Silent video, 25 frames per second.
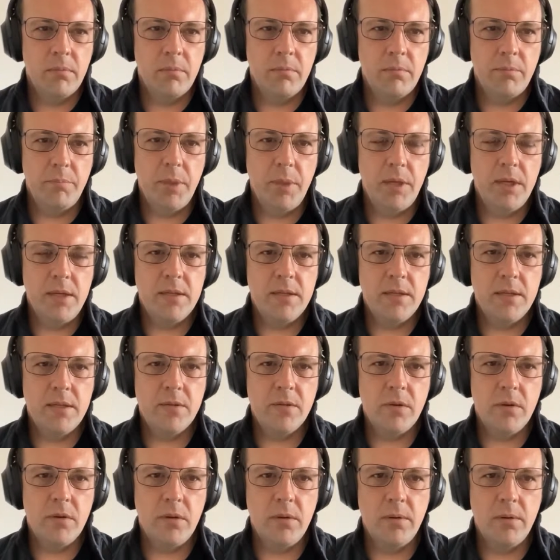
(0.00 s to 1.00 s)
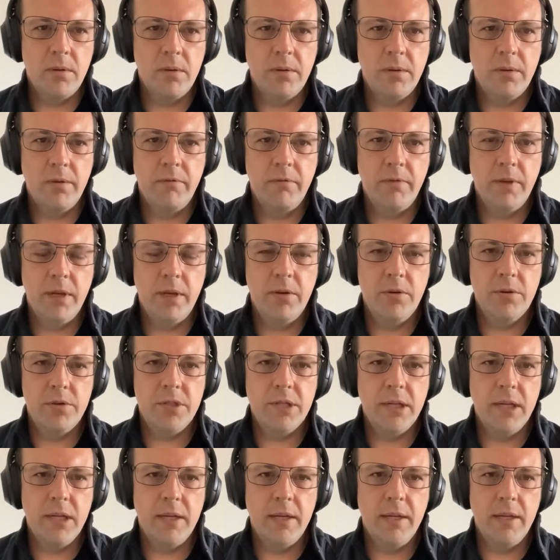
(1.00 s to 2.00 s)
paces on the vendor
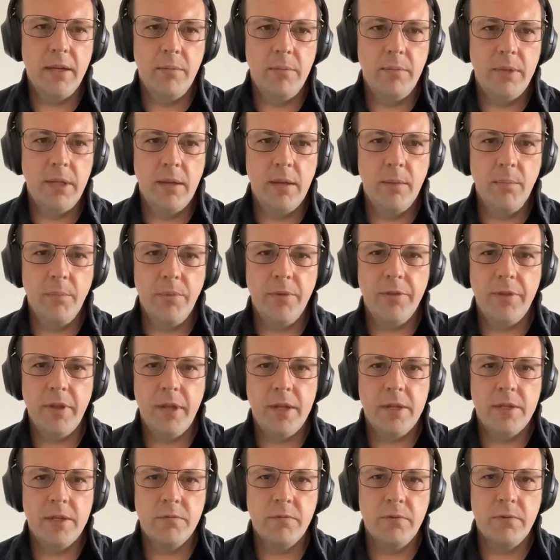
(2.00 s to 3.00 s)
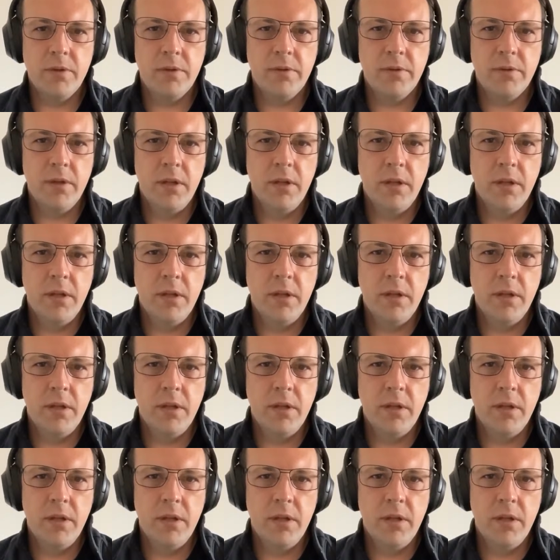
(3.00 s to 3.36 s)
side help me empathize with